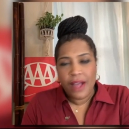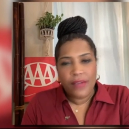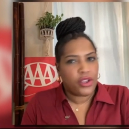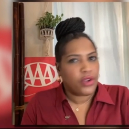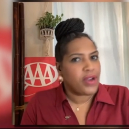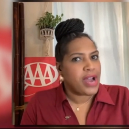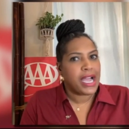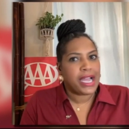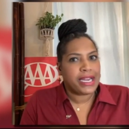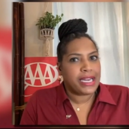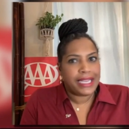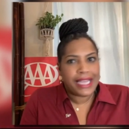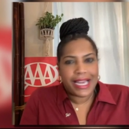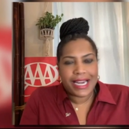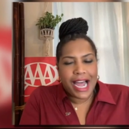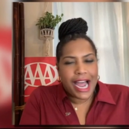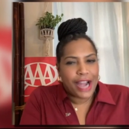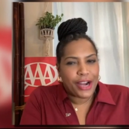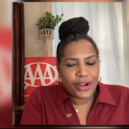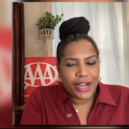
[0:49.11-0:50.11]
They're not going to
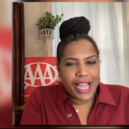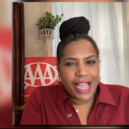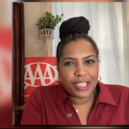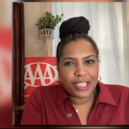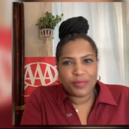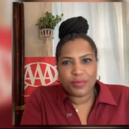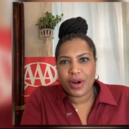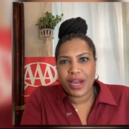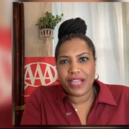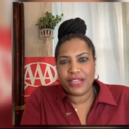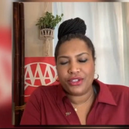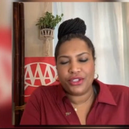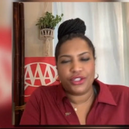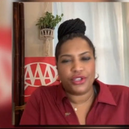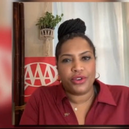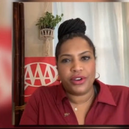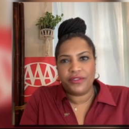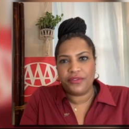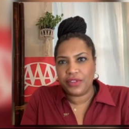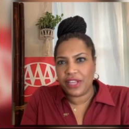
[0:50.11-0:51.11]
let higher gas prices
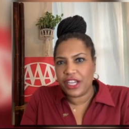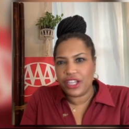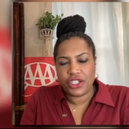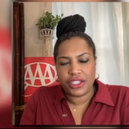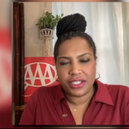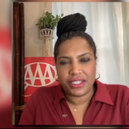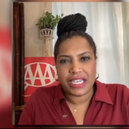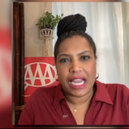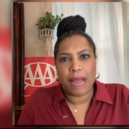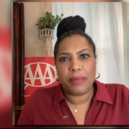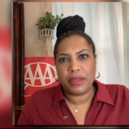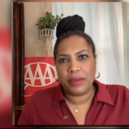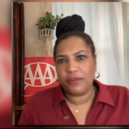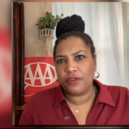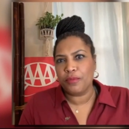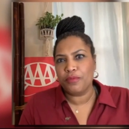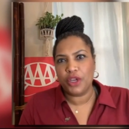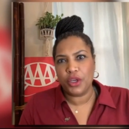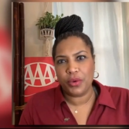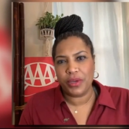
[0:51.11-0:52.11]
or inflation stop them
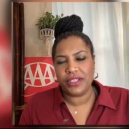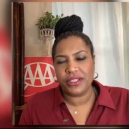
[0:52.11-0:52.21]
from doing